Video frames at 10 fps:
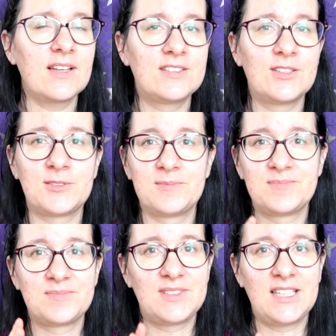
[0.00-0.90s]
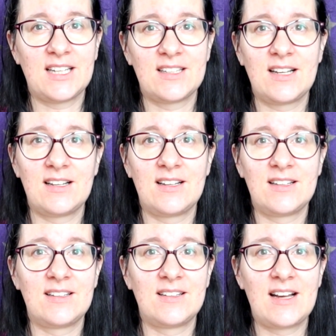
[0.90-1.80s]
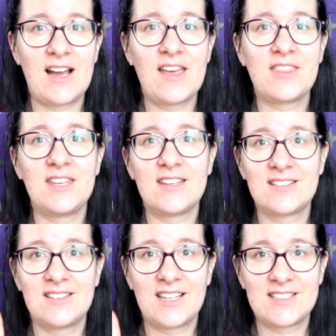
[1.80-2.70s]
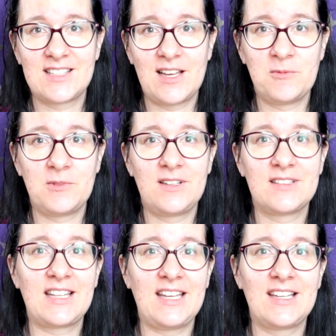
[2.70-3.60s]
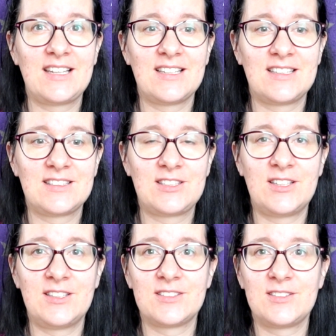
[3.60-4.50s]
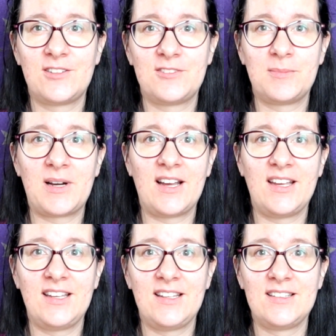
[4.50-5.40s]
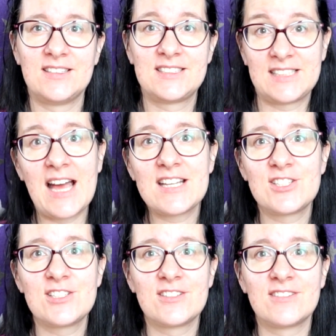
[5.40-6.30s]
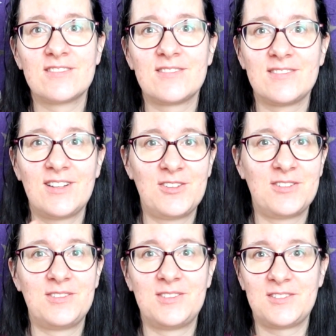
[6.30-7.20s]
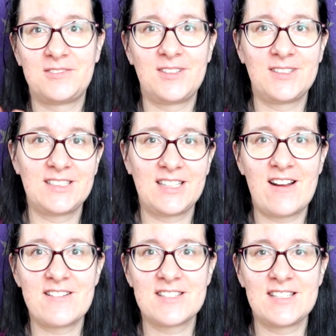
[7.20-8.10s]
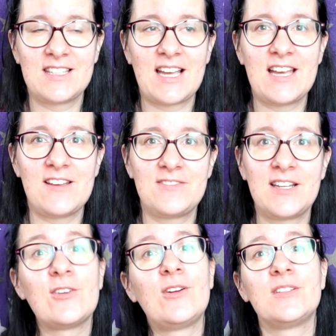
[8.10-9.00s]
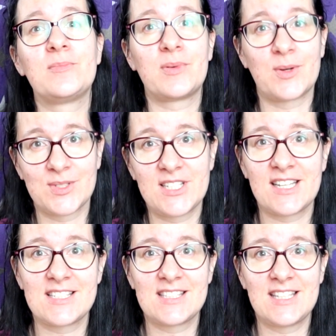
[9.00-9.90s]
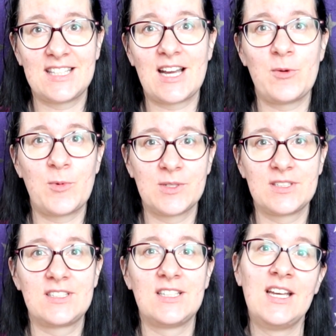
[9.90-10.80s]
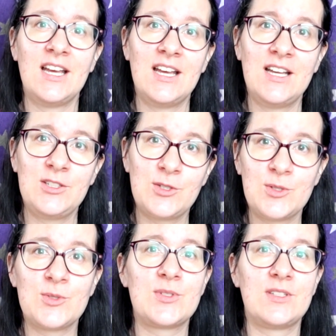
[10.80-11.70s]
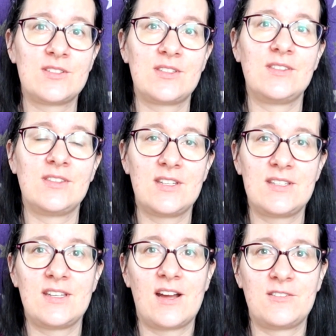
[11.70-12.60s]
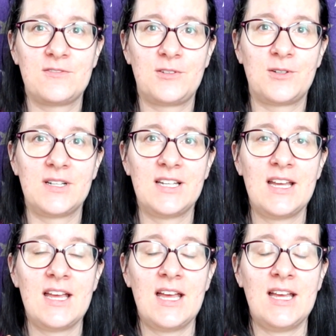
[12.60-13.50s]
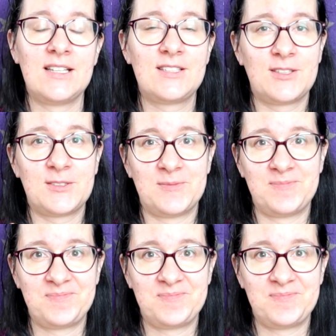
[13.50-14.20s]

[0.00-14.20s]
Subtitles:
So yeah, I think next time we'll take a turn of my stash of all the yarns that I have and all the projects that I want to use this yarn for. So